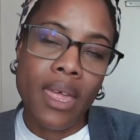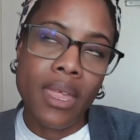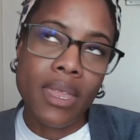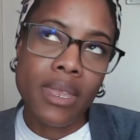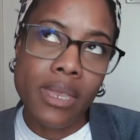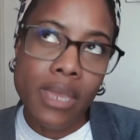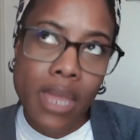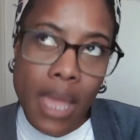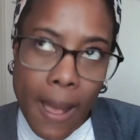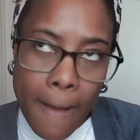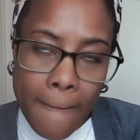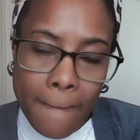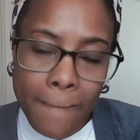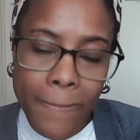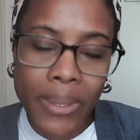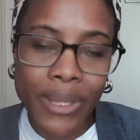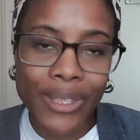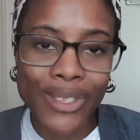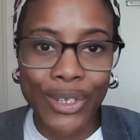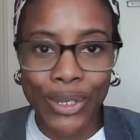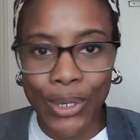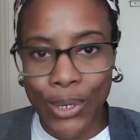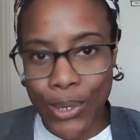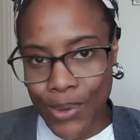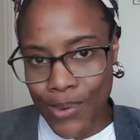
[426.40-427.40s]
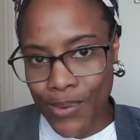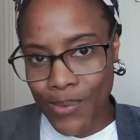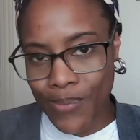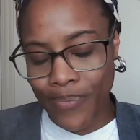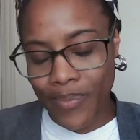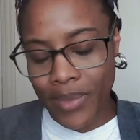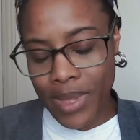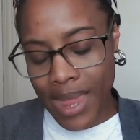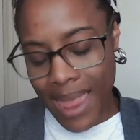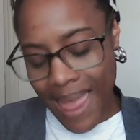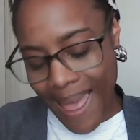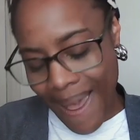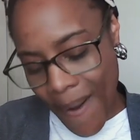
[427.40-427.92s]
Number two.
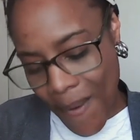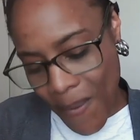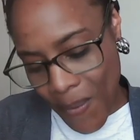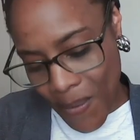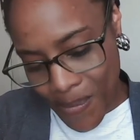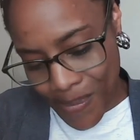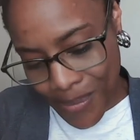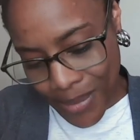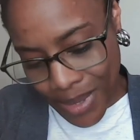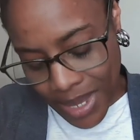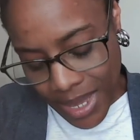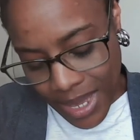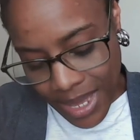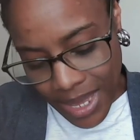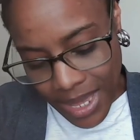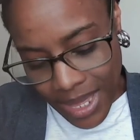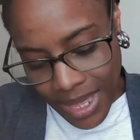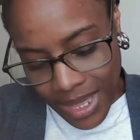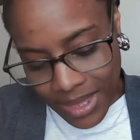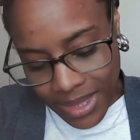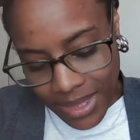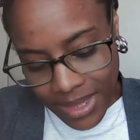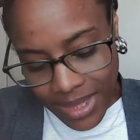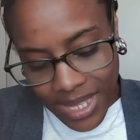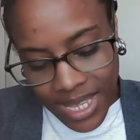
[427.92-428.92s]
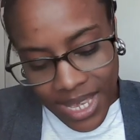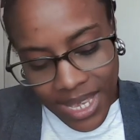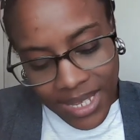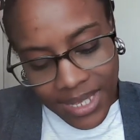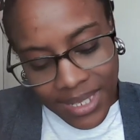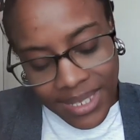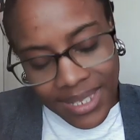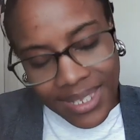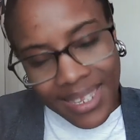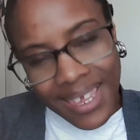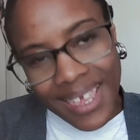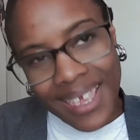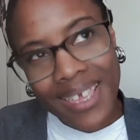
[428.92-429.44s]
Now,
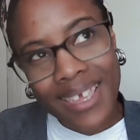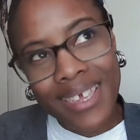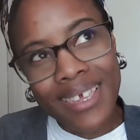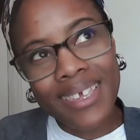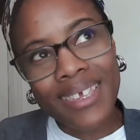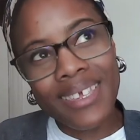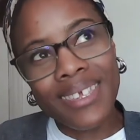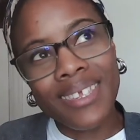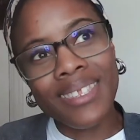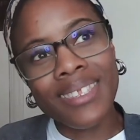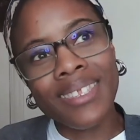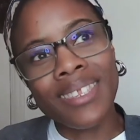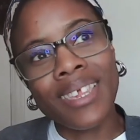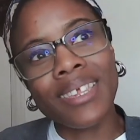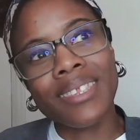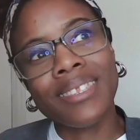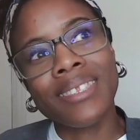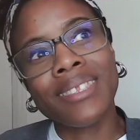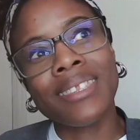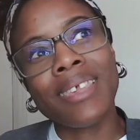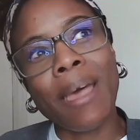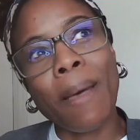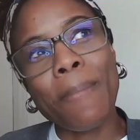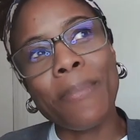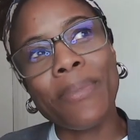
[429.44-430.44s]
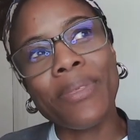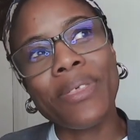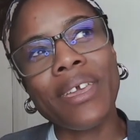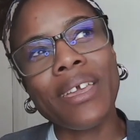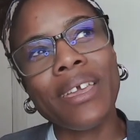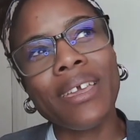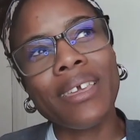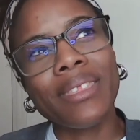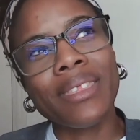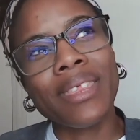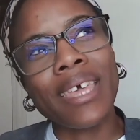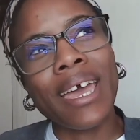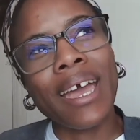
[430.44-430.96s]
this is
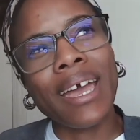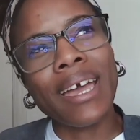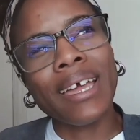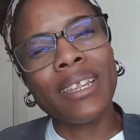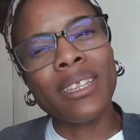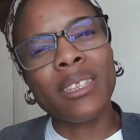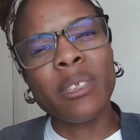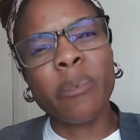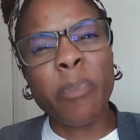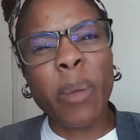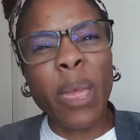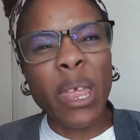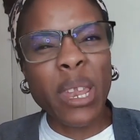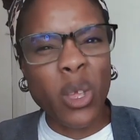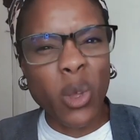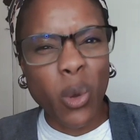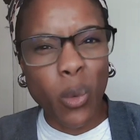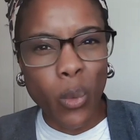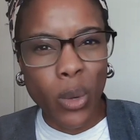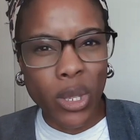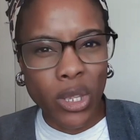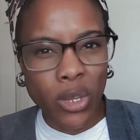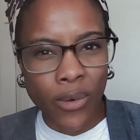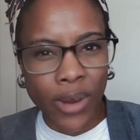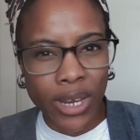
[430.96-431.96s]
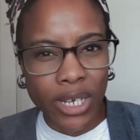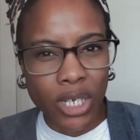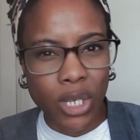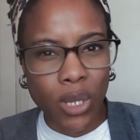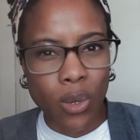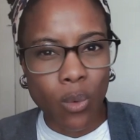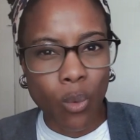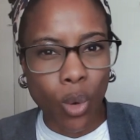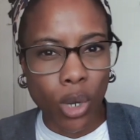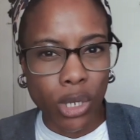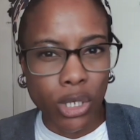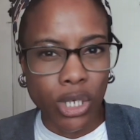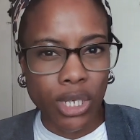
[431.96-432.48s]
something that, depending on when you're actually
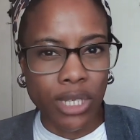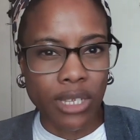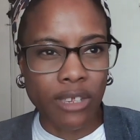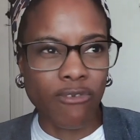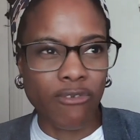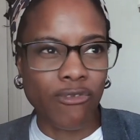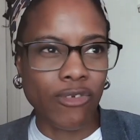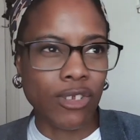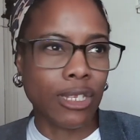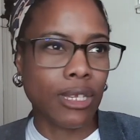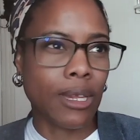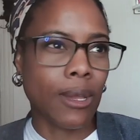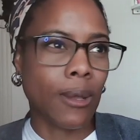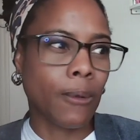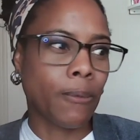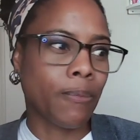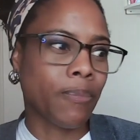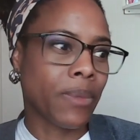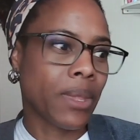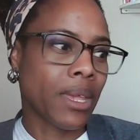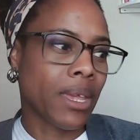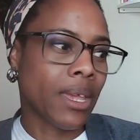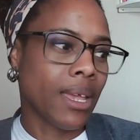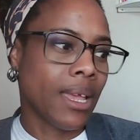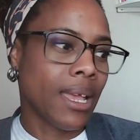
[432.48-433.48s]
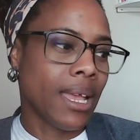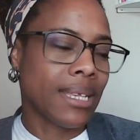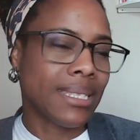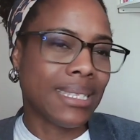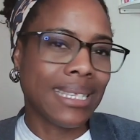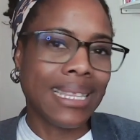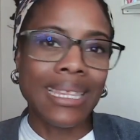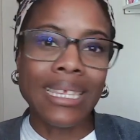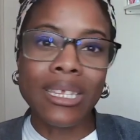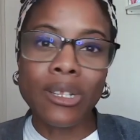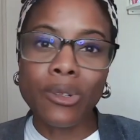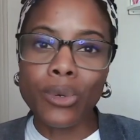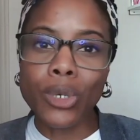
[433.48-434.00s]
watching this video, it's a
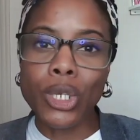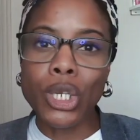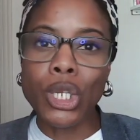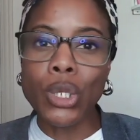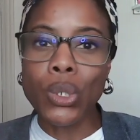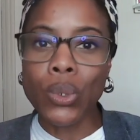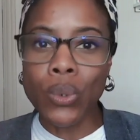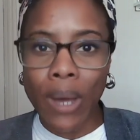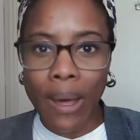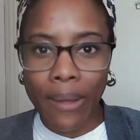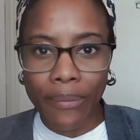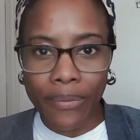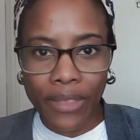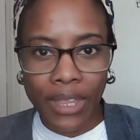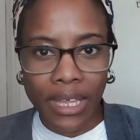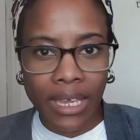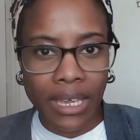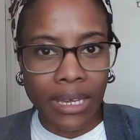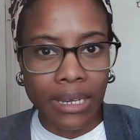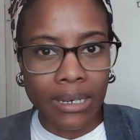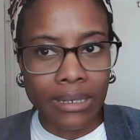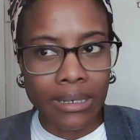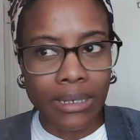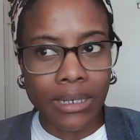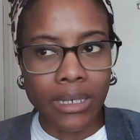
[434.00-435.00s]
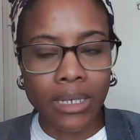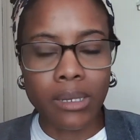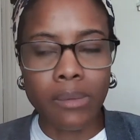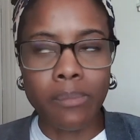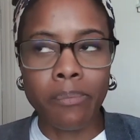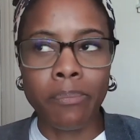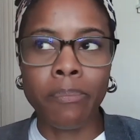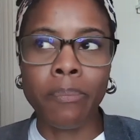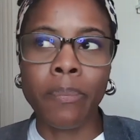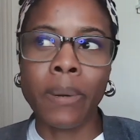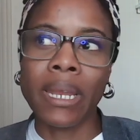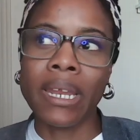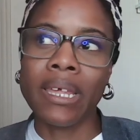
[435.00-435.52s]
little new out there,
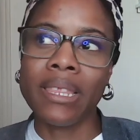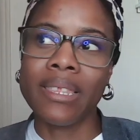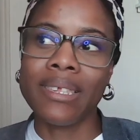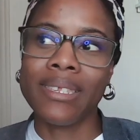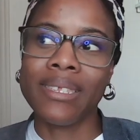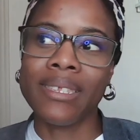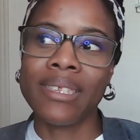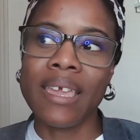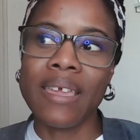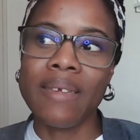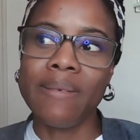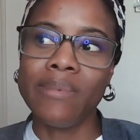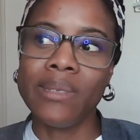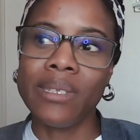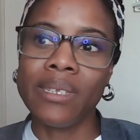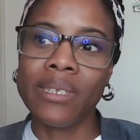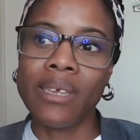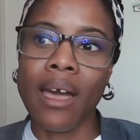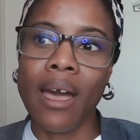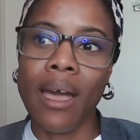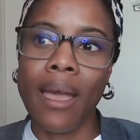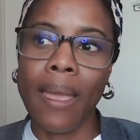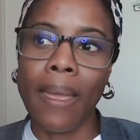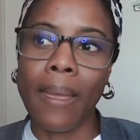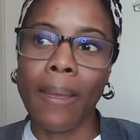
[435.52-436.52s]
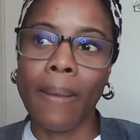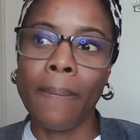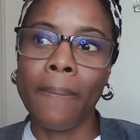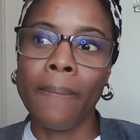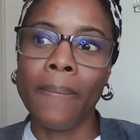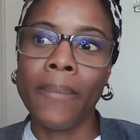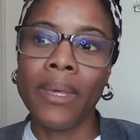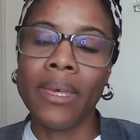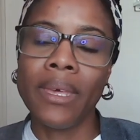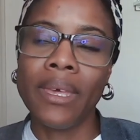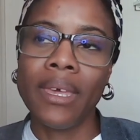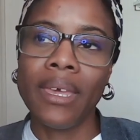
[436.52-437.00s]
but at the same time,